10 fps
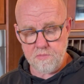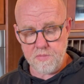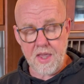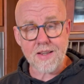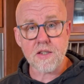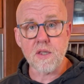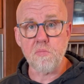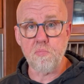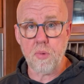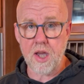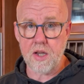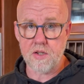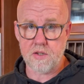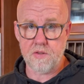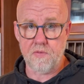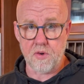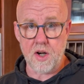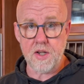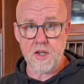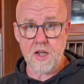That's the base for
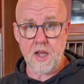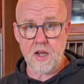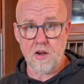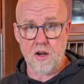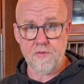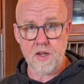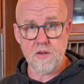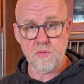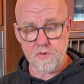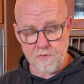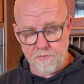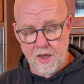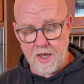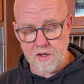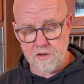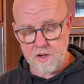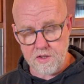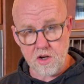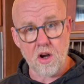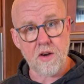NDK coffee. The fat and
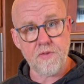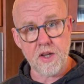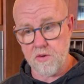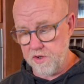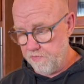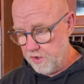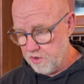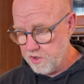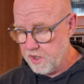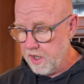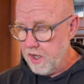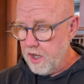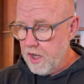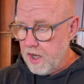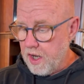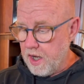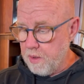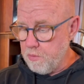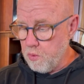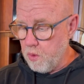the coffee go in first.
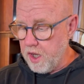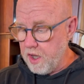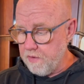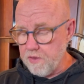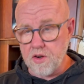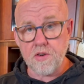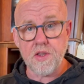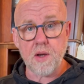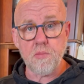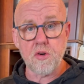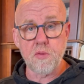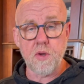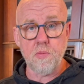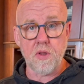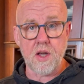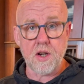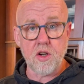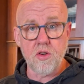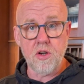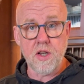We have learned that most people on a
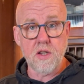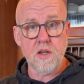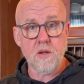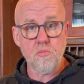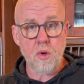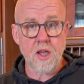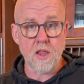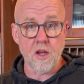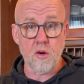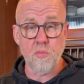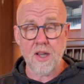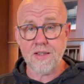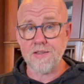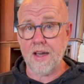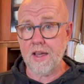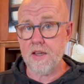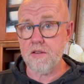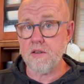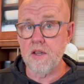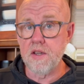good paleo-based
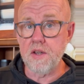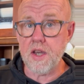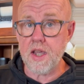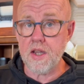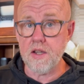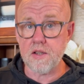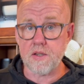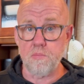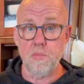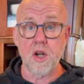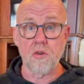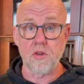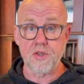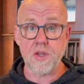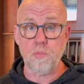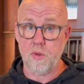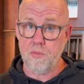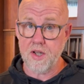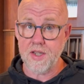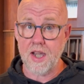diet need some mineral
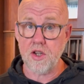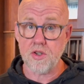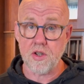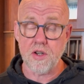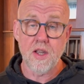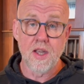supplementation,